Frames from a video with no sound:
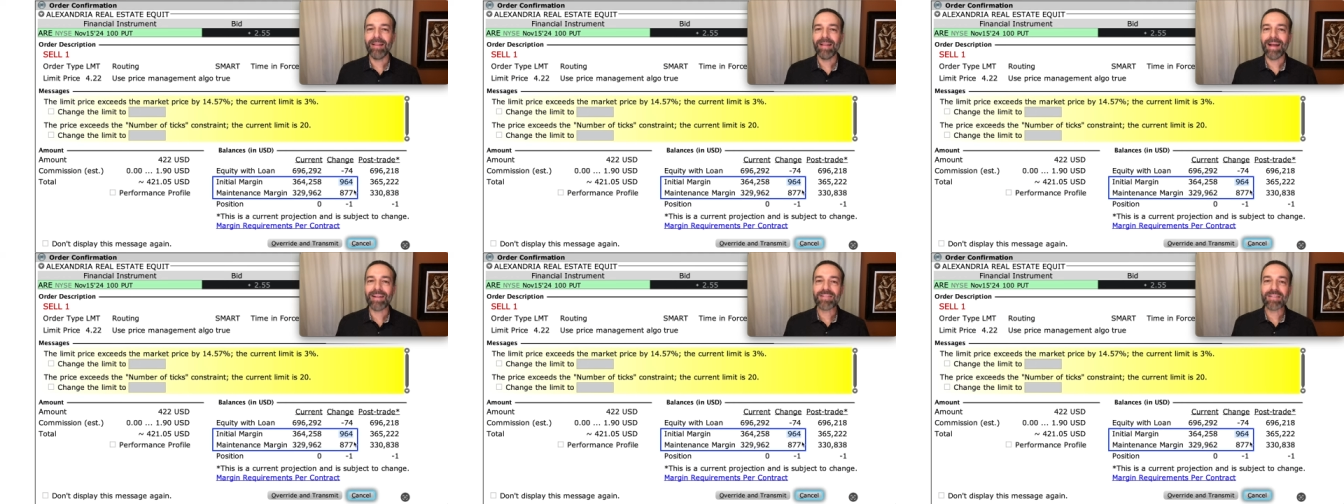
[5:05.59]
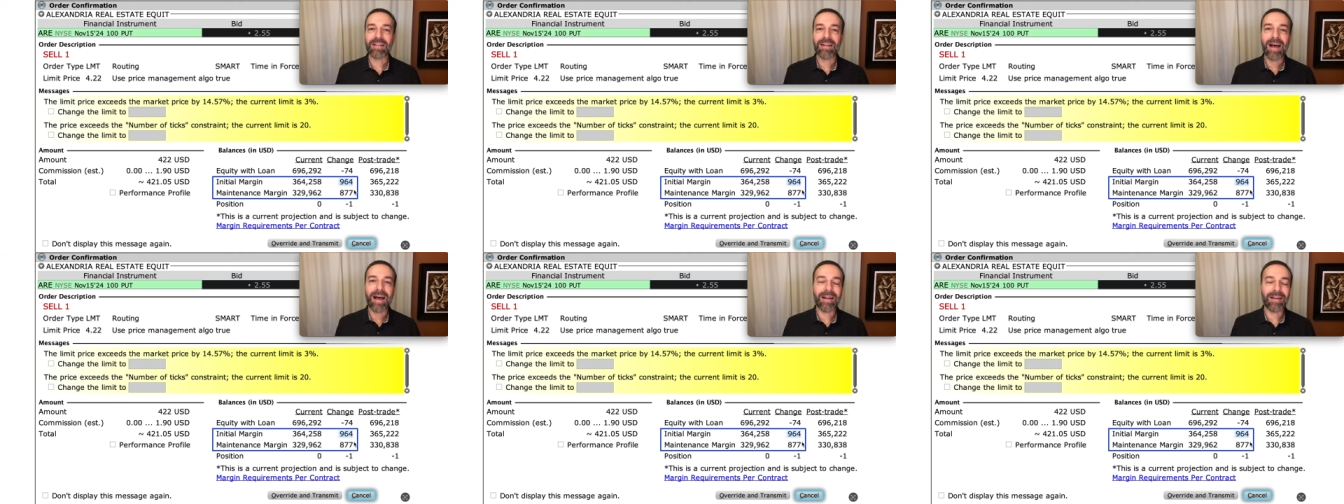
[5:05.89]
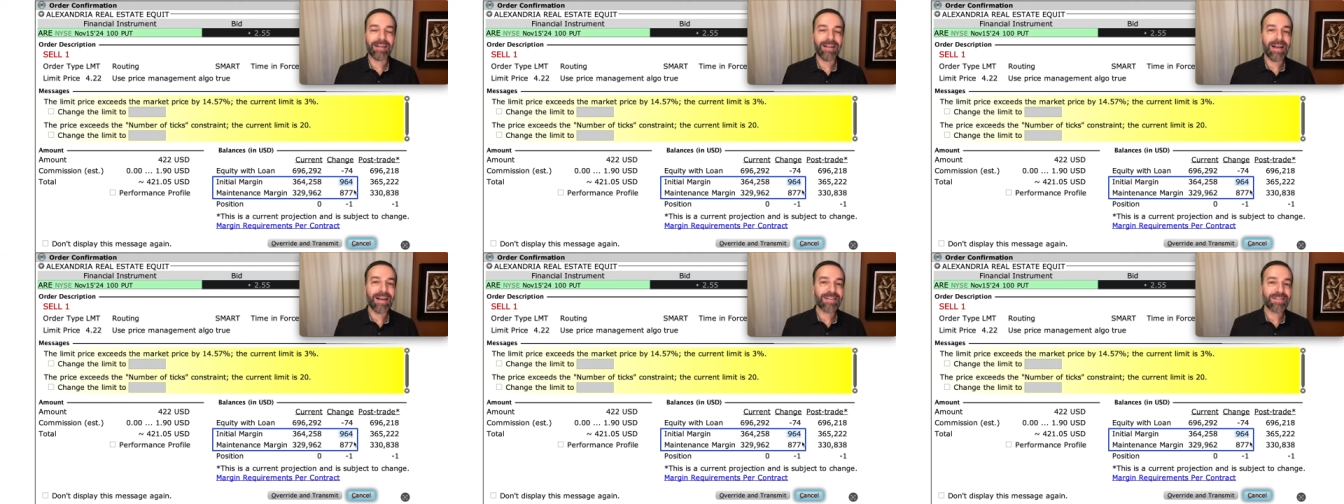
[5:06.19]
That's a lot
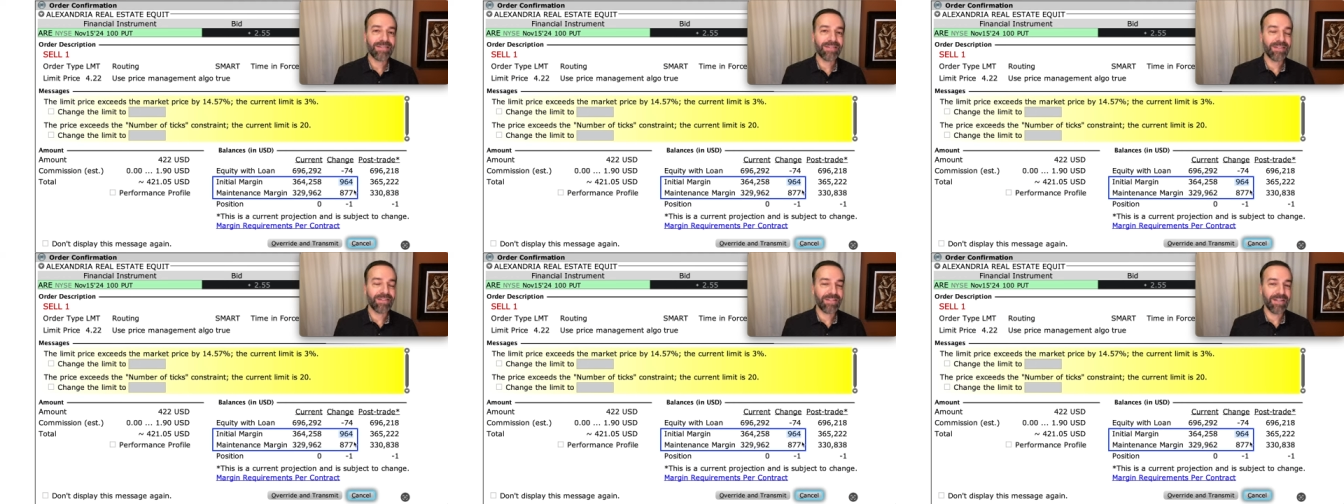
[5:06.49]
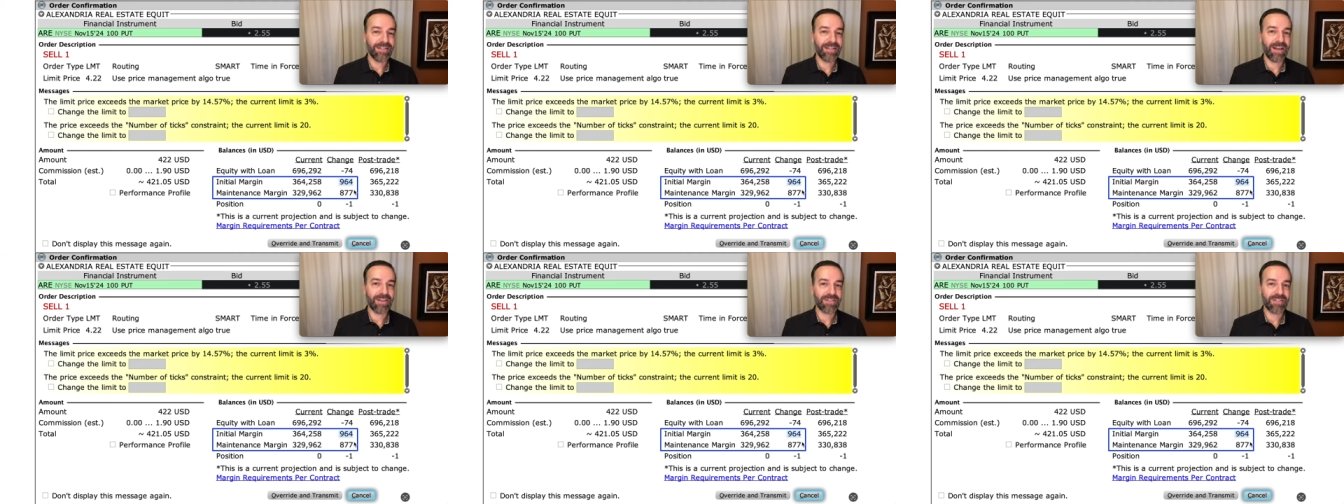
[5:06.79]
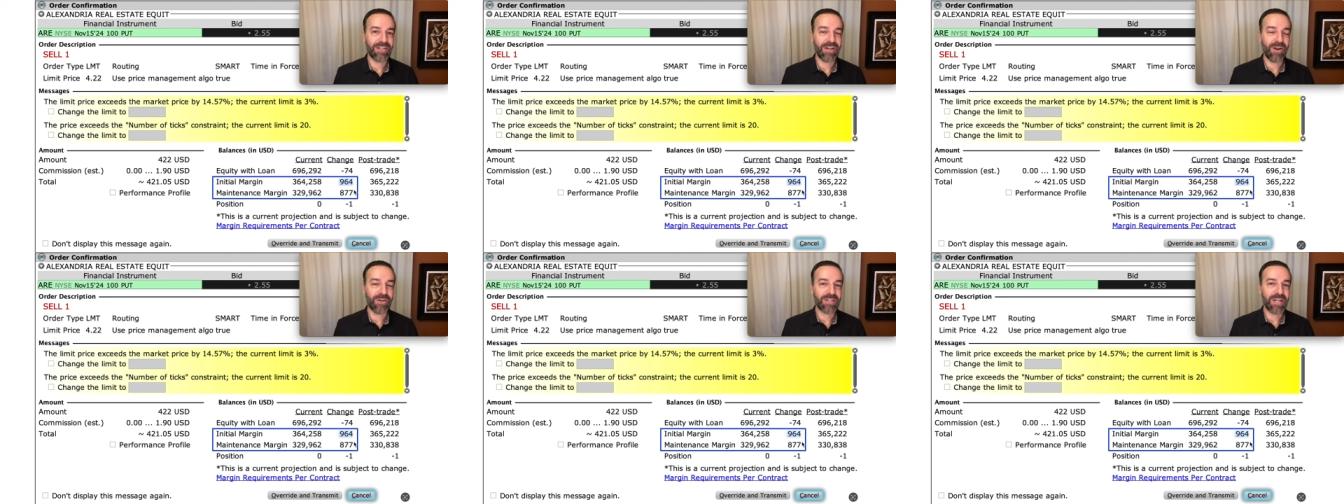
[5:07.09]
less than the
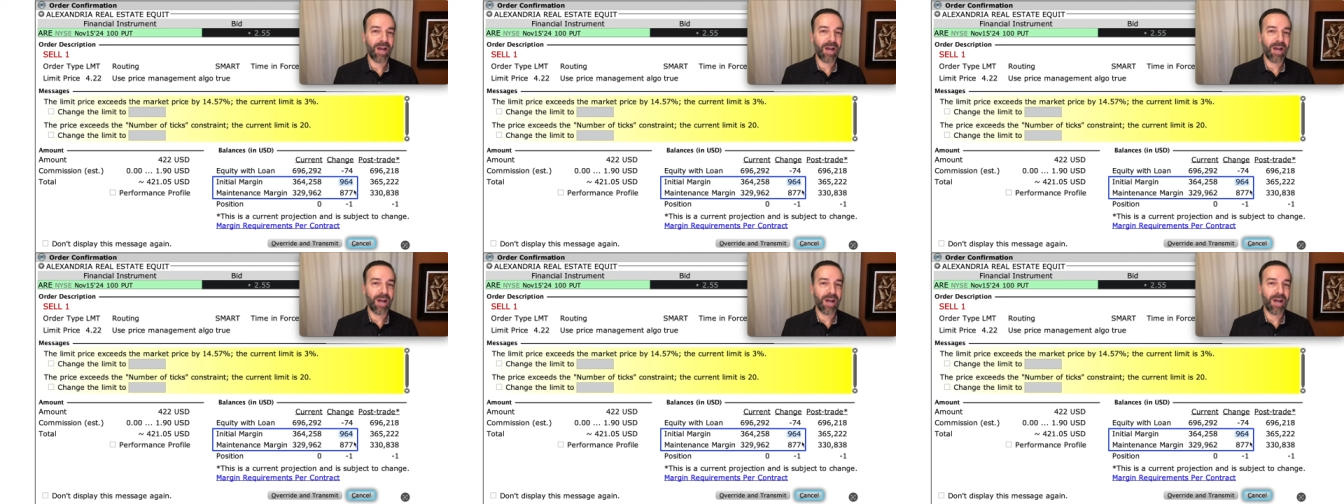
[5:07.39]
$10,000